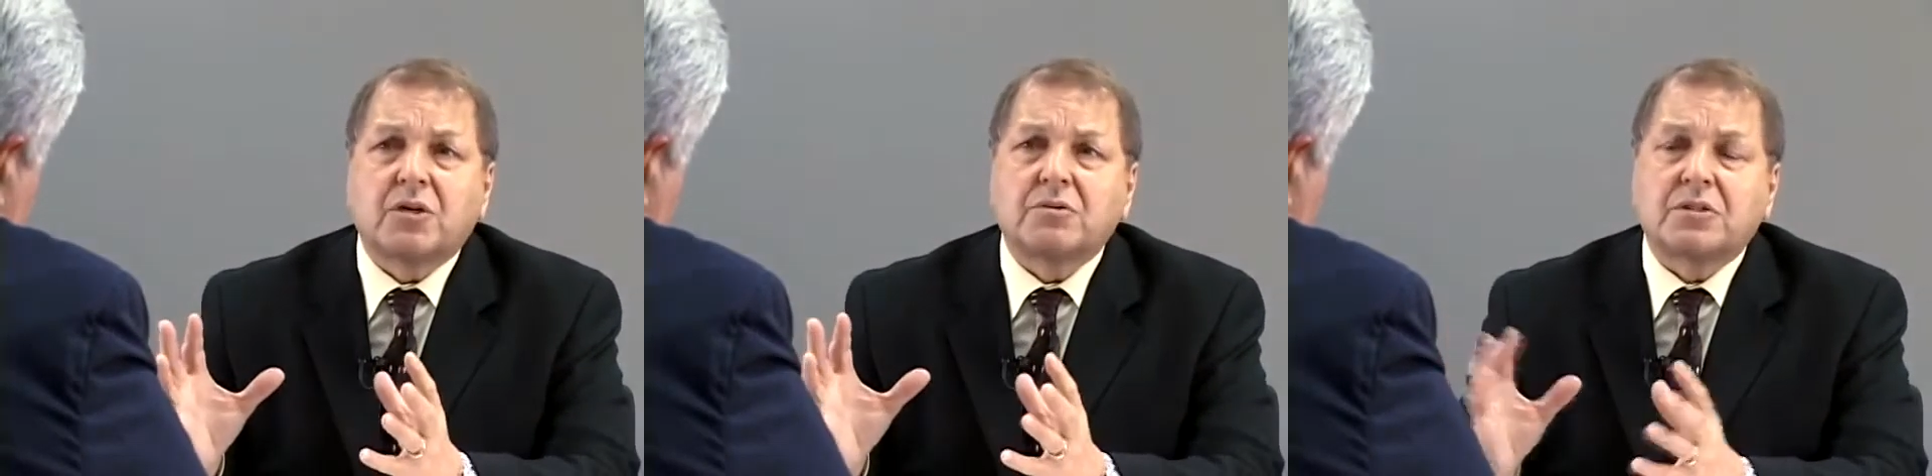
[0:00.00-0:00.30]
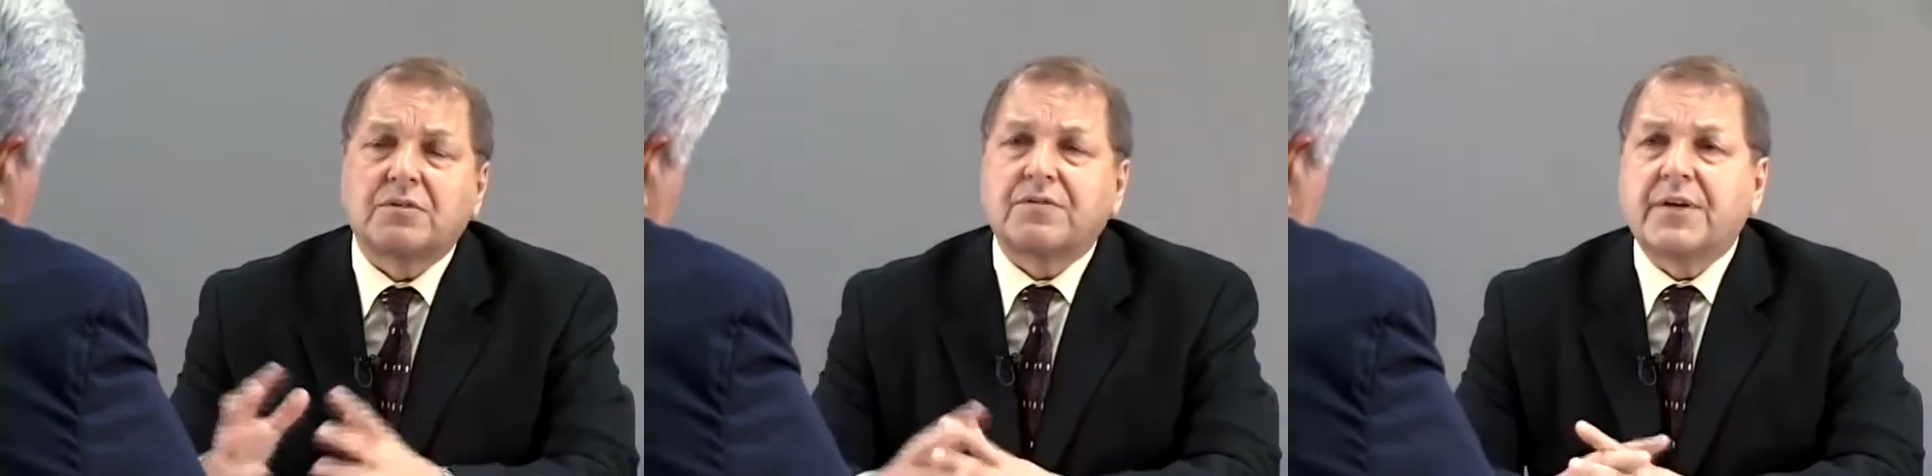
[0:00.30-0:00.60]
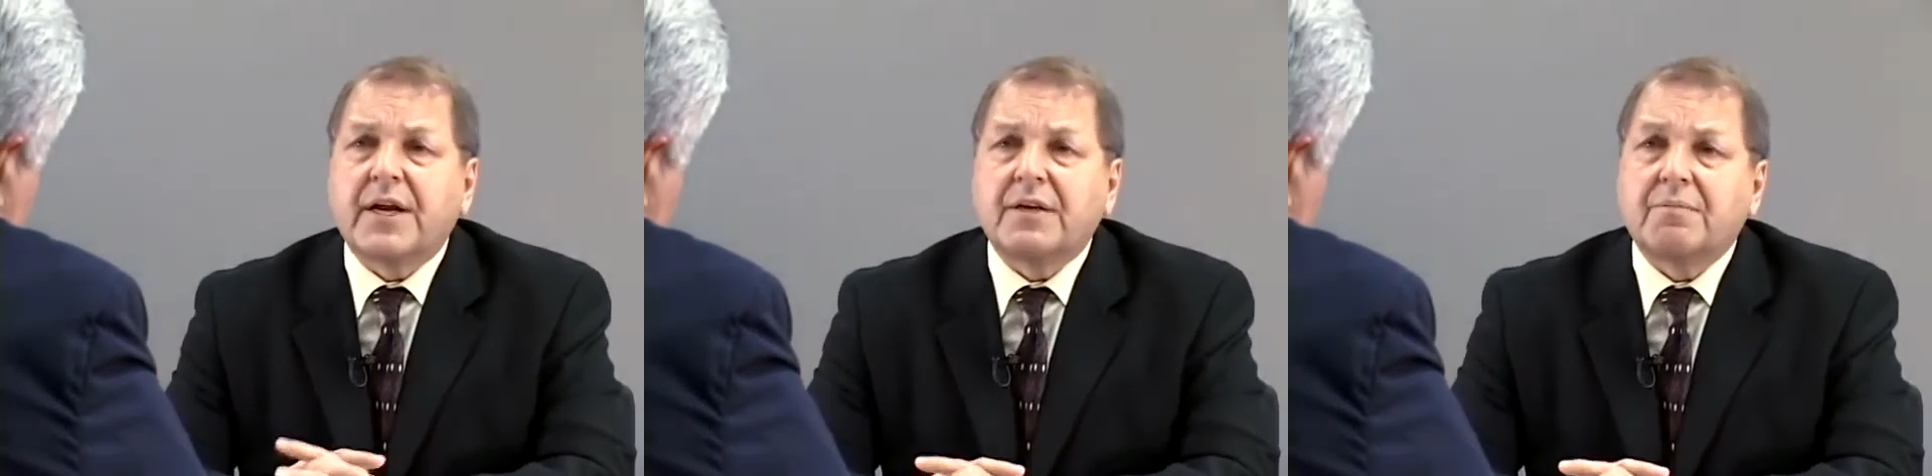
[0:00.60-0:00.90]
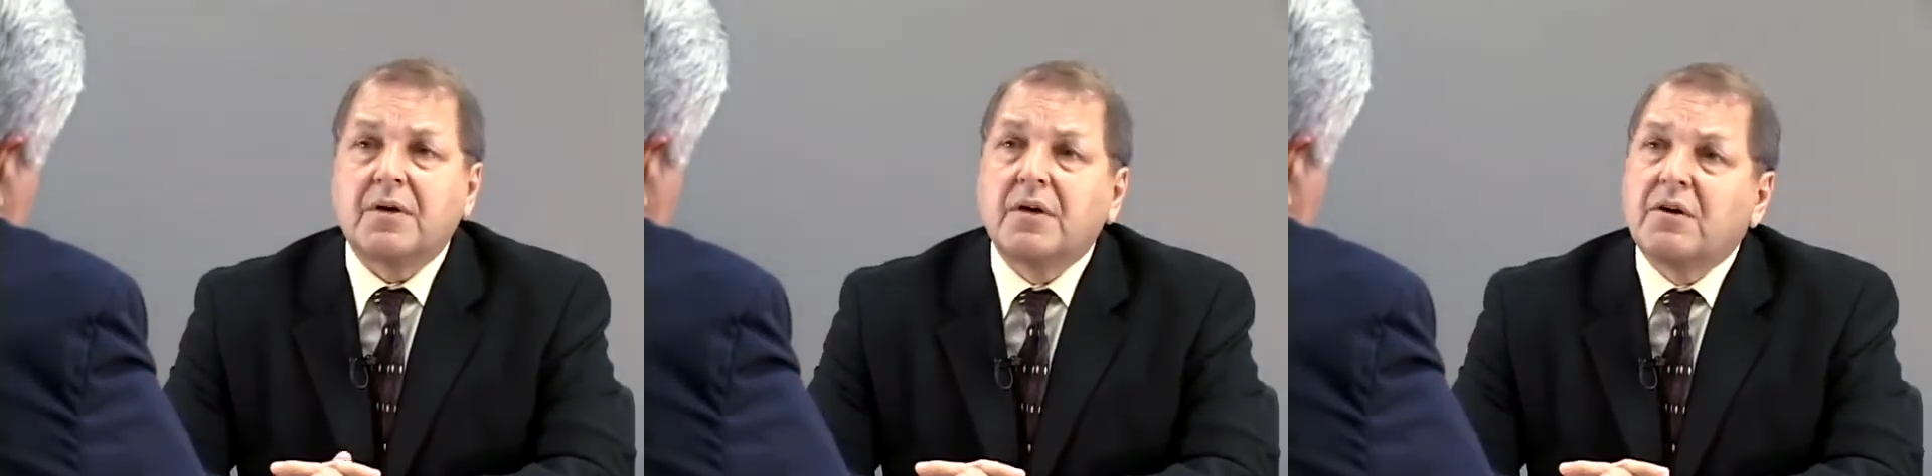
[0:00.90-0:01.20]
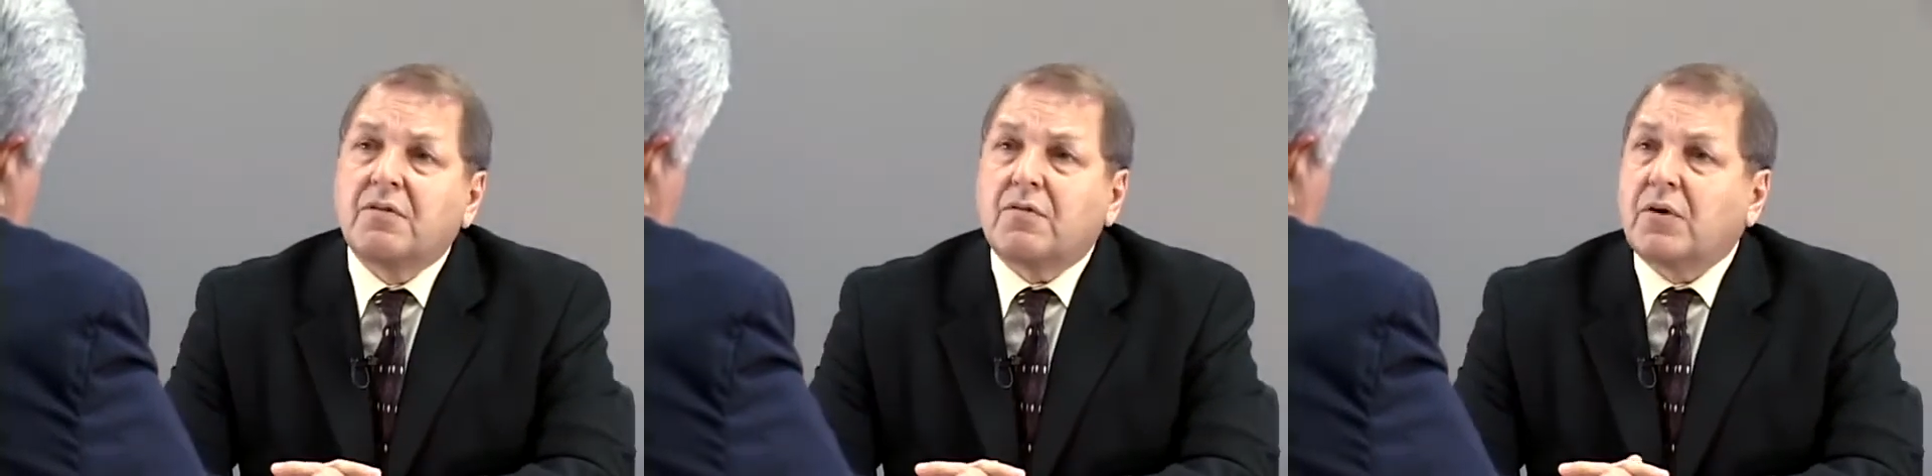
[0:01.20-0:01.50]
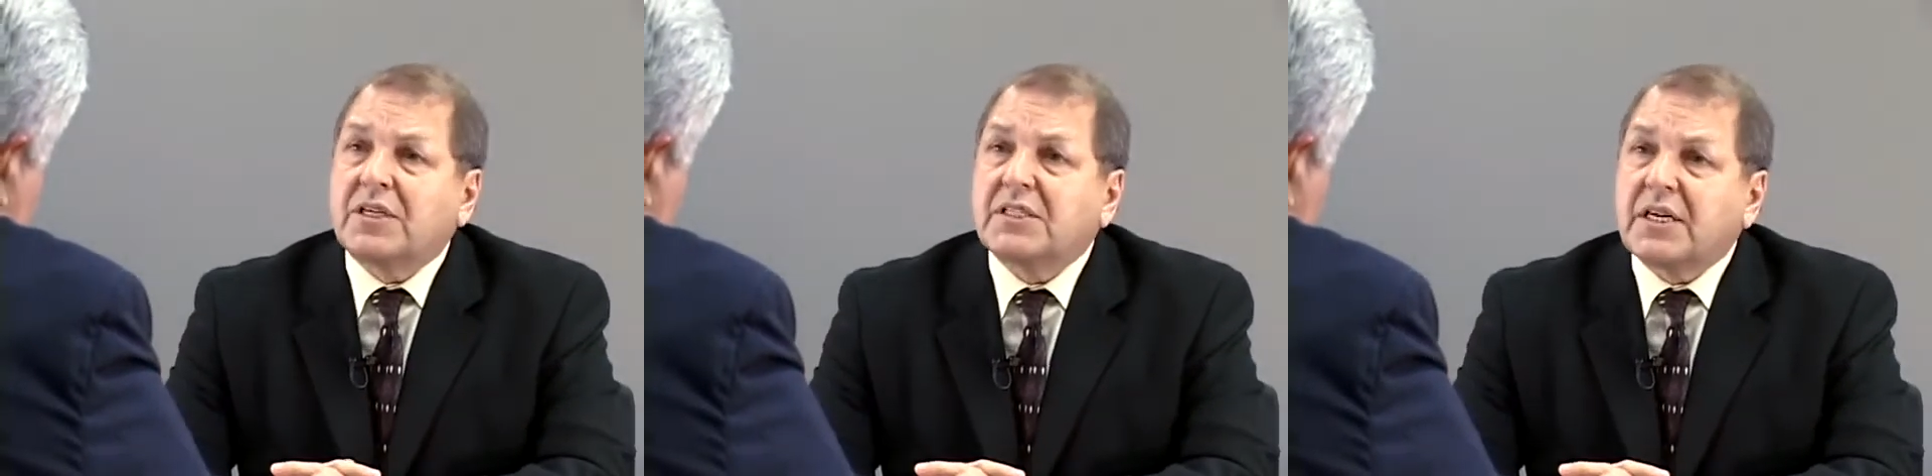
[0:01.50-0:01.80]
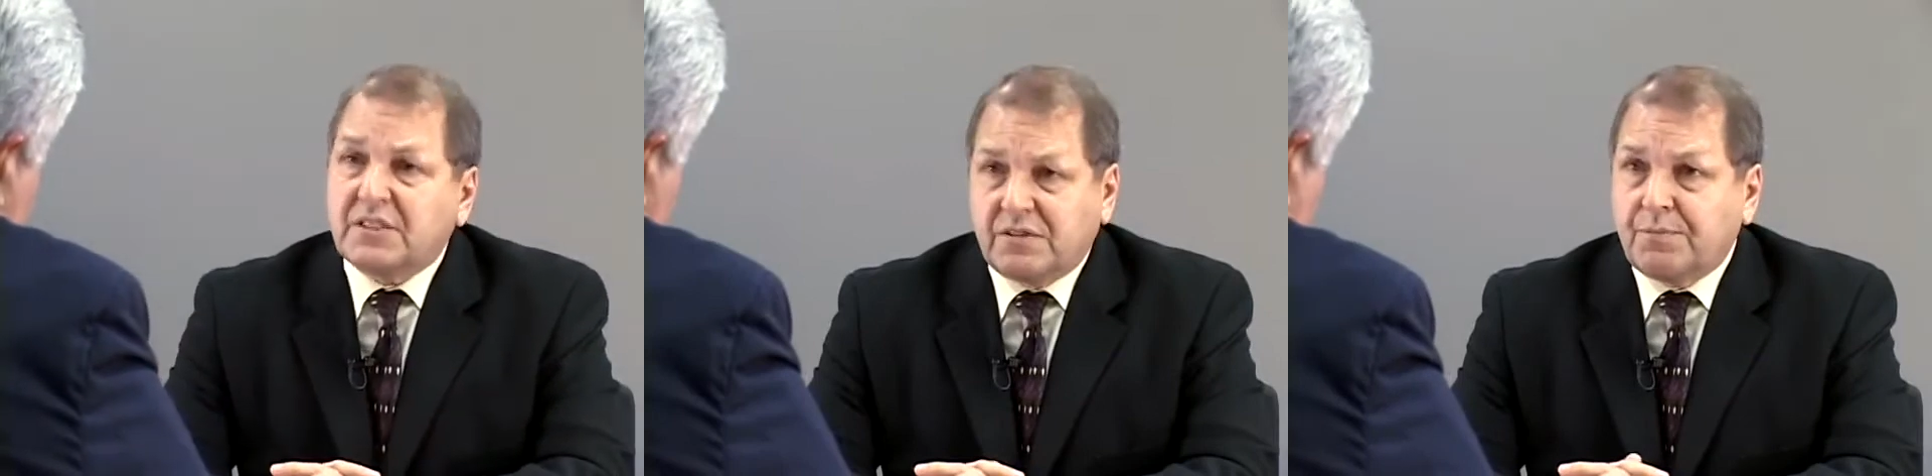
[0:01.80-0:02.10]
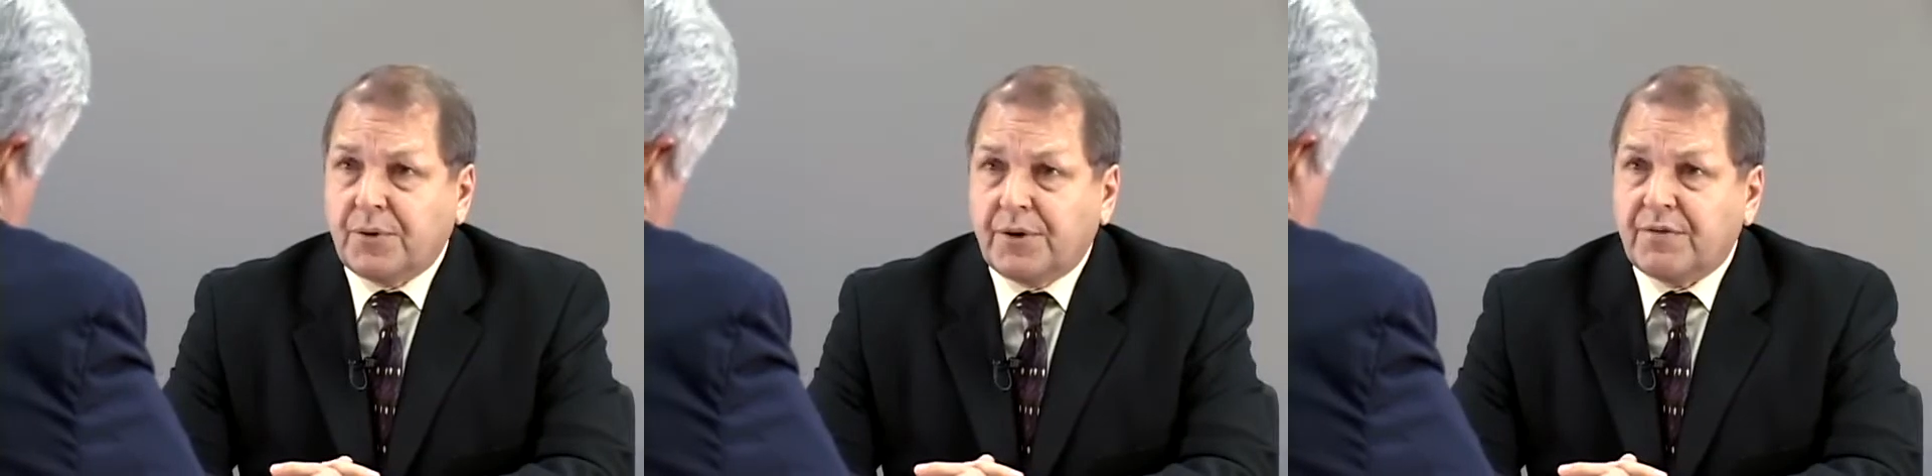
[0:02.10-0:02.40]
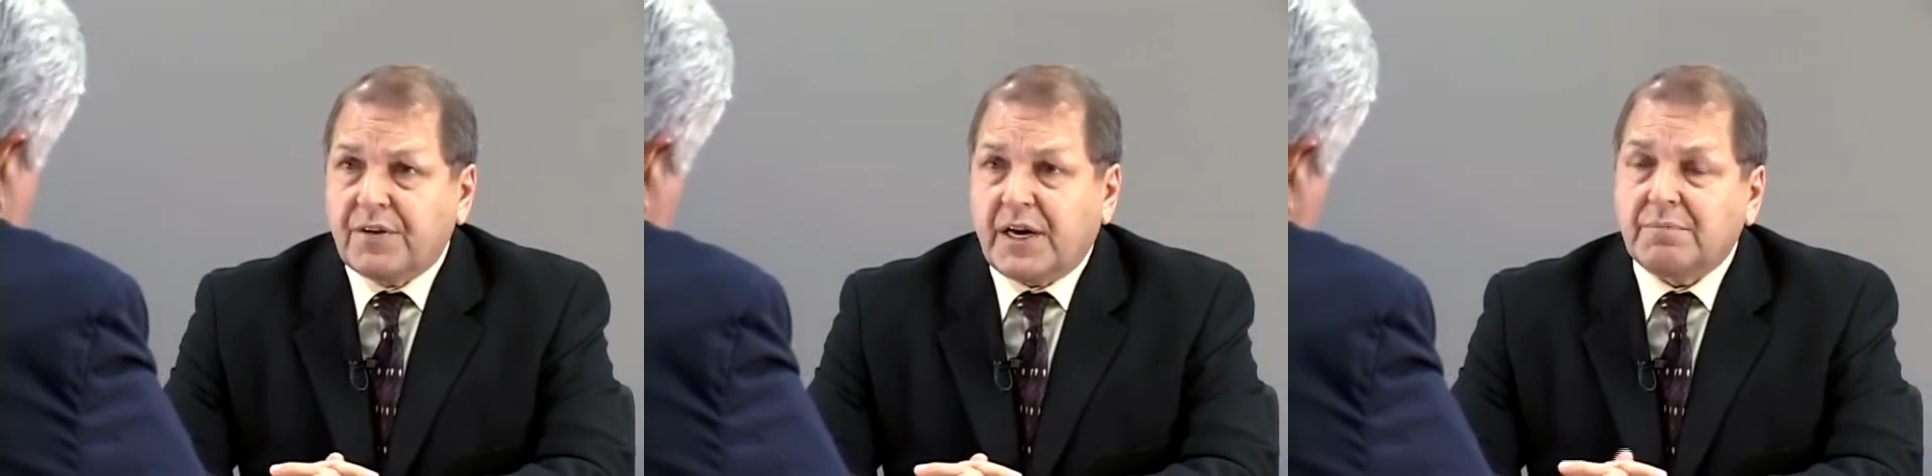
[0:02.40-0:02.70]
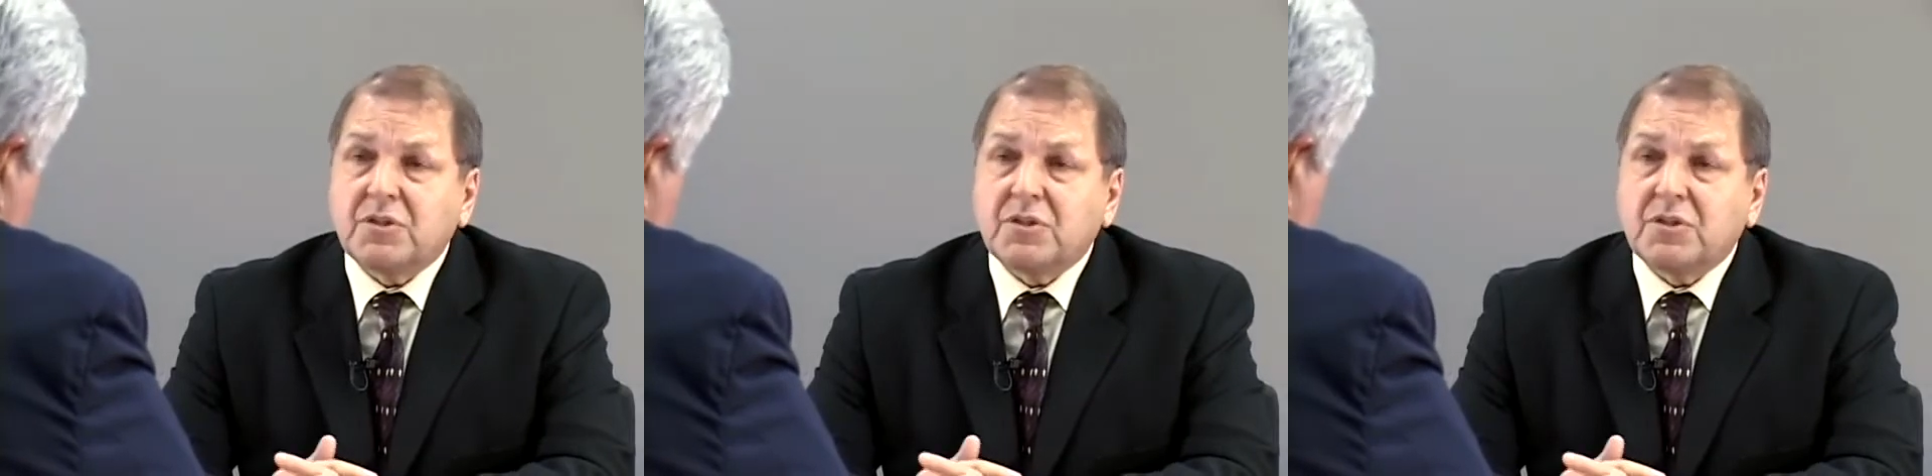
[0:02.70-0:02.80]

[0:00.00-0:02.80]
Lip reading: dose of vanadium for an extensive period of time.